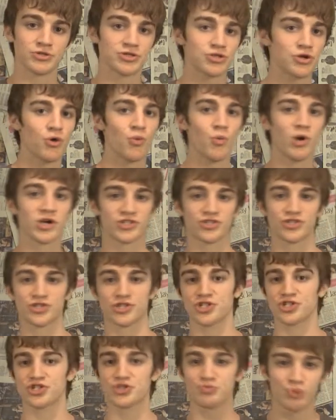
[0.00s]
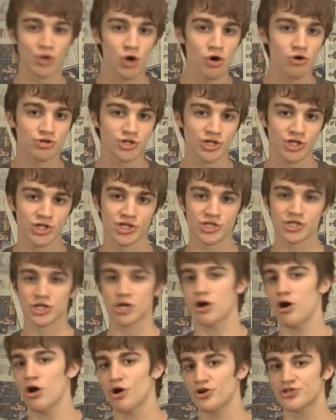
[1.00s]
so it wasn't just explosions
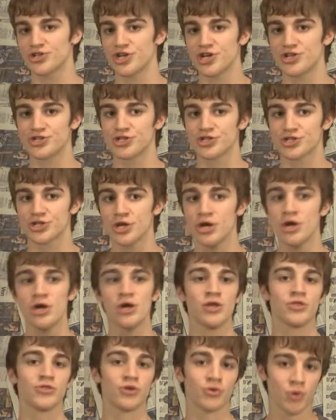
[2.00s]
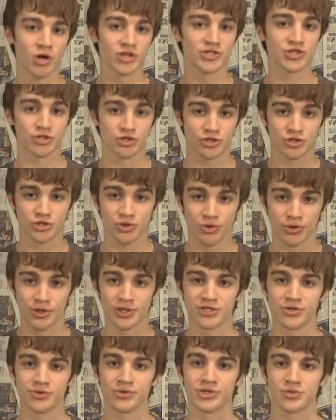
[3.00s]
and car chases. There was a good
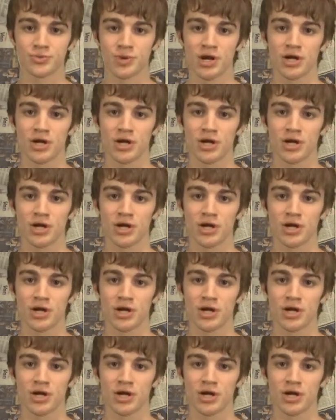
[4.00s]
story to it as